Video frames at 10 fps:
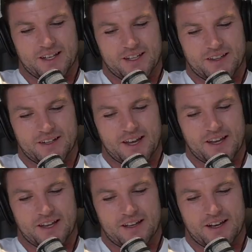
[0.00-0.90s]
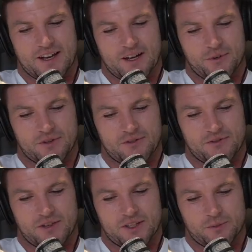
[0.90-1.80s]
the other day
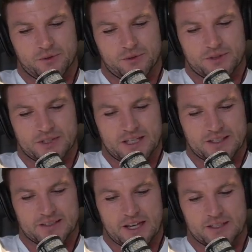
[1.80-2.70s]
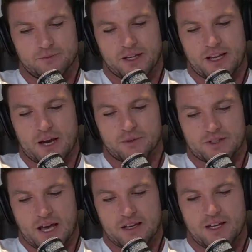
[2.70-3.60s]
in the Blues inner sanctum, mate. How was
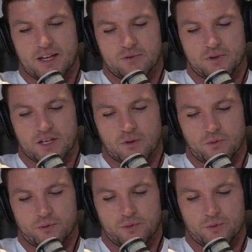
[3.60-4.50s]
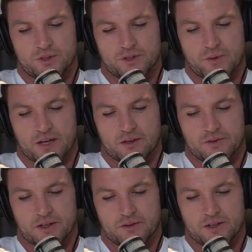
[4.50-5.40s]
that? And, you know, what did you make of
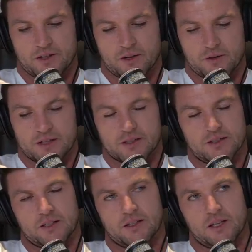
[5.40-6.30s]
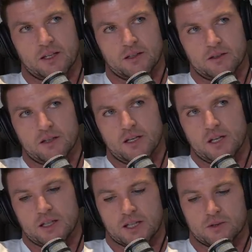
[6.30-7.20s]
it, you know, getting selected in
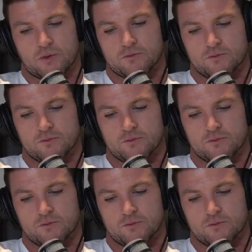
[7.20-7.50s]
that squad?